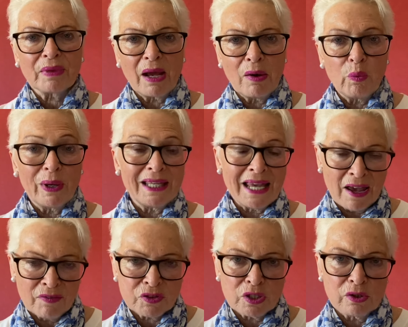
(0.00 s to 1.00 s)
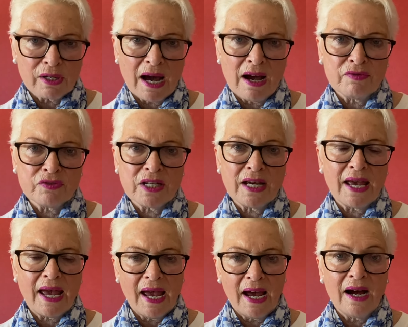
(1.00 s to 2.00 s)
we have to look after
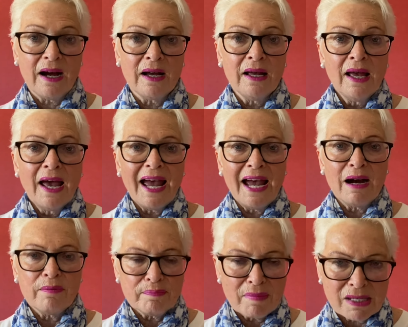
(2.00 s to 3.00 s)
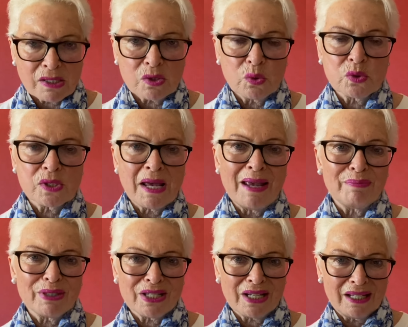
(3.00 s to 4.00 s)
our muscles, and
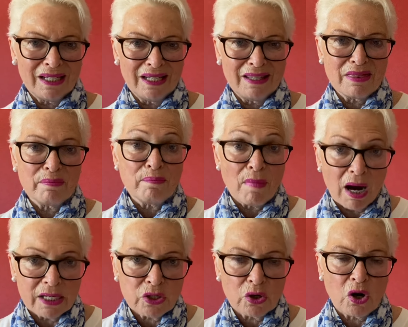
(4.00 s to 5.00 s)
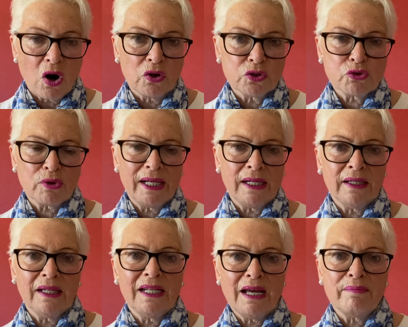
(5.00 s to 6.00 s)
particularly the
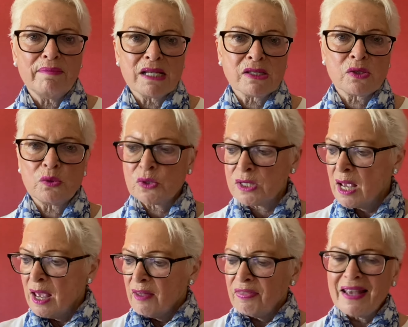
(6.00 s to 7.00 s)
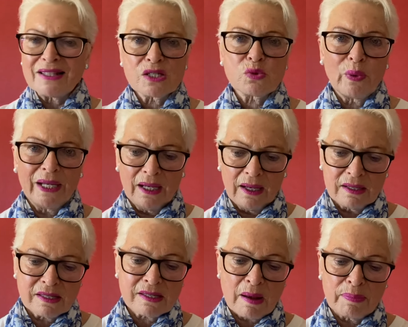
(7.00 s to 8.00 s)
mitochondria in our muscles. That's where
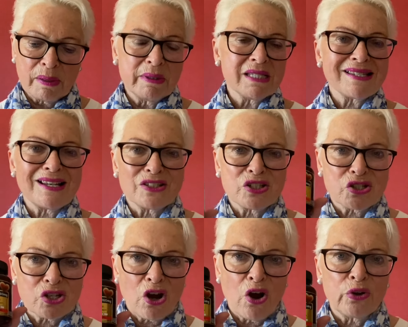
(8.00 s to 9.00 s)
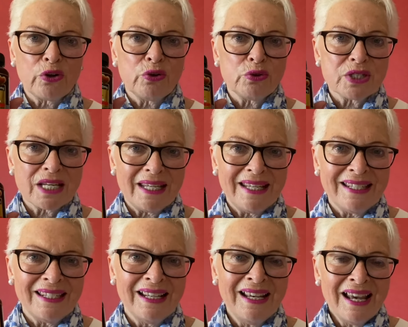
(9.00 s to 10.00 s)
supplements such as
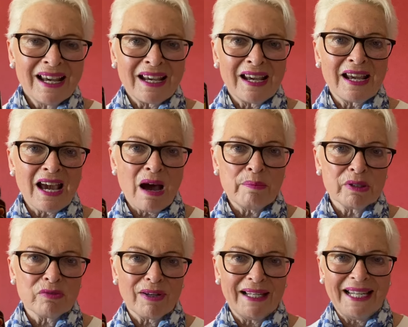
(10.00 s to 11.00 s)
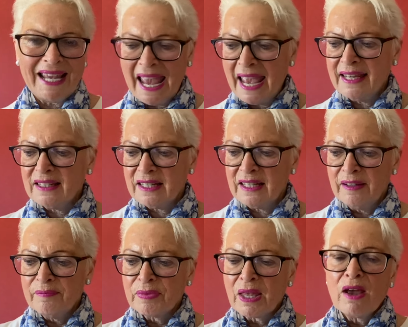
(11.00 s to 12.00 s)
CoQ10 can come in really
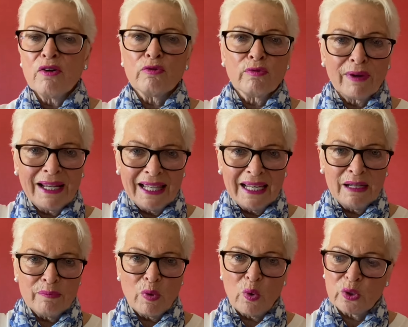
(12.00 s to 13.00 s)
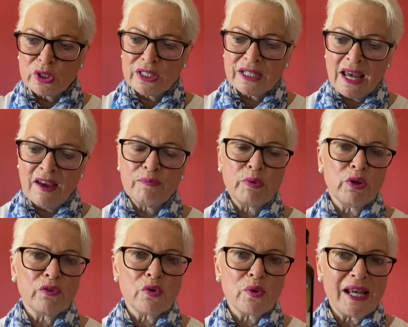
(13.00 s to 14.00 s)
handy. Really important to have
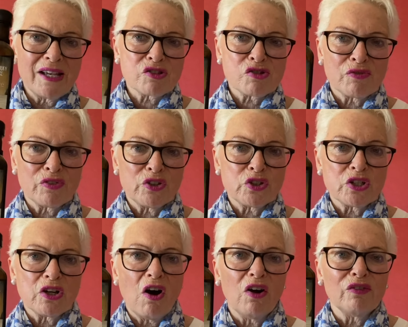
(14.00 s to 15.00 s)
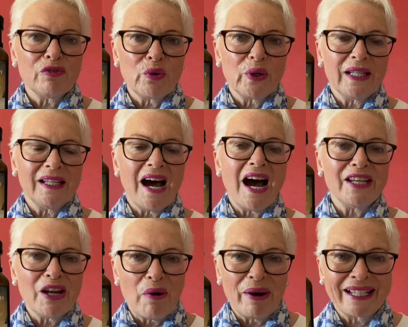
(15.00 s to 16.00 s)
beautiful extra virgin olive oil. I
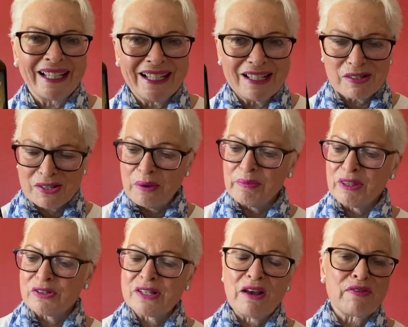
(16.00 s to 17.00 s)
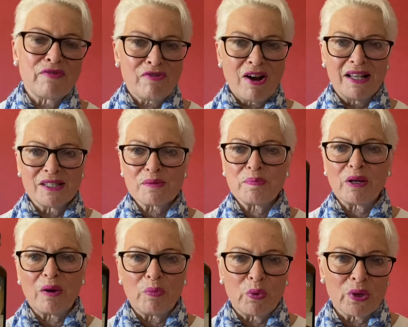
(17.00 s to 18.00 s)
know I can get some in the south of France, but
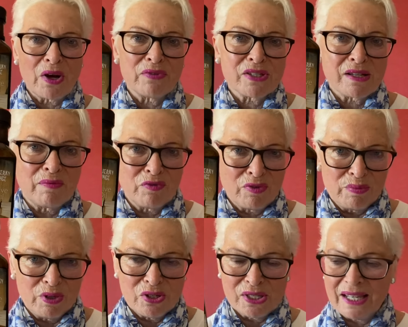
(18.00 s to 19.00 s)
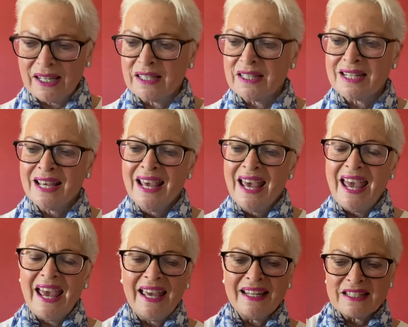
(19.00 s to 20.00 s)
I brought over some from New Zealand,
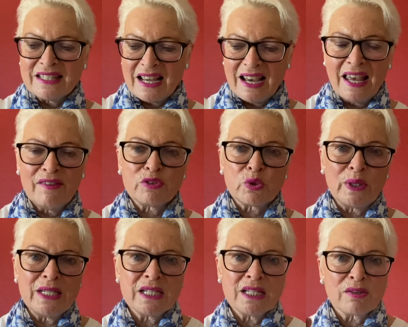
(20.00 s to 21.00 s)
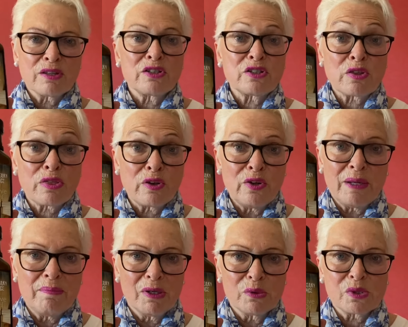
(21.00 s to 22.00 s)
and I have 20 to 30
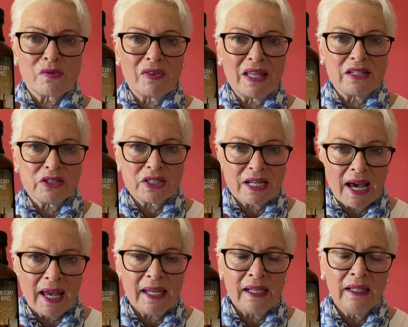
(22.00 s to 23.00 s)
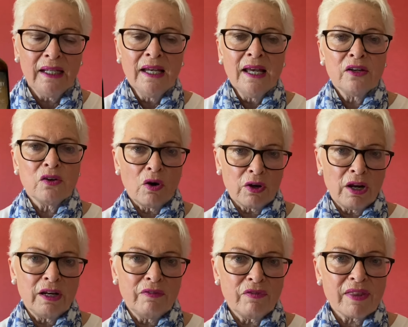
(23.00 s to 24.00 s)
mils of that a day, not
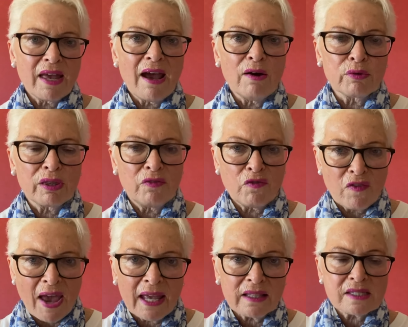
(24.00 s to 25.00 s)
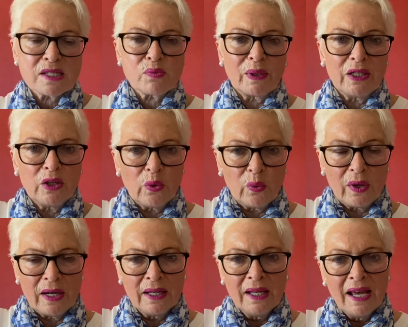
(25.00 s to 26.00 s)
only for the healthy fats when
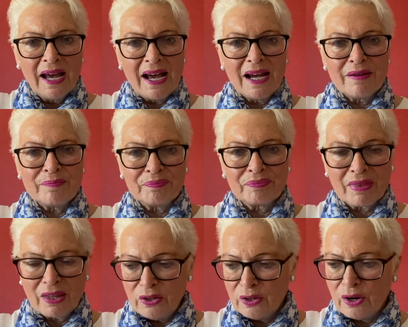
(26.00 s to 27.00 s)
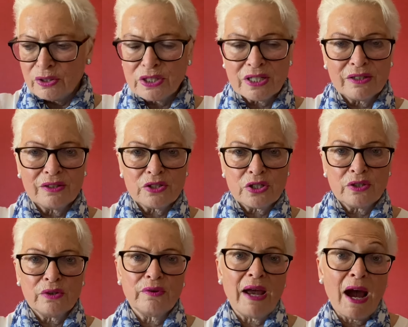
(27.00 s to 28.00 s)
you're,
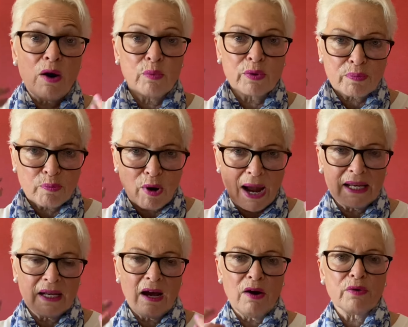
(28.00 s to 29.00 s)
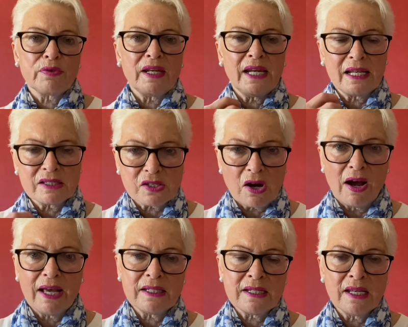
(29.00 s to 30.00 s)
to help with brain health and
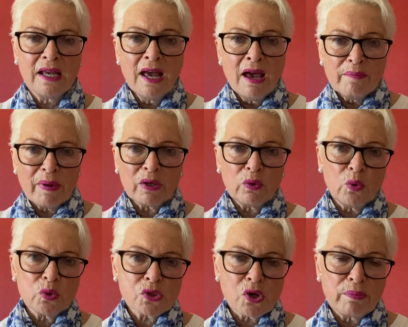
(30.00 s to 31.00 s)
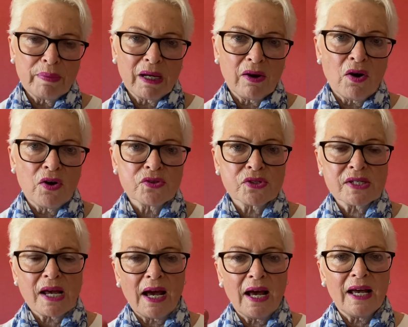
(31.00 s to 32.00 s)
anxiety, but also because
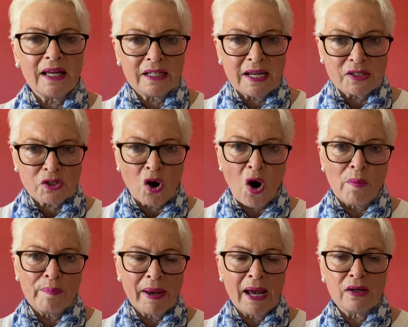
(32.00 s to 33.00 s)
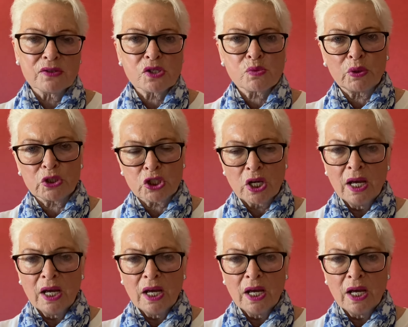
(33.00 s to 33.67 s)
it has compounds which